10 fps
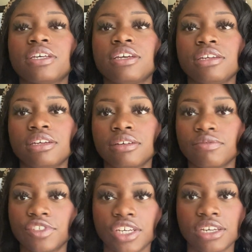any
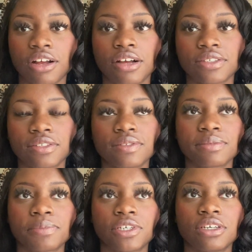of Jane Austen's
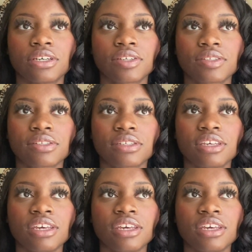books,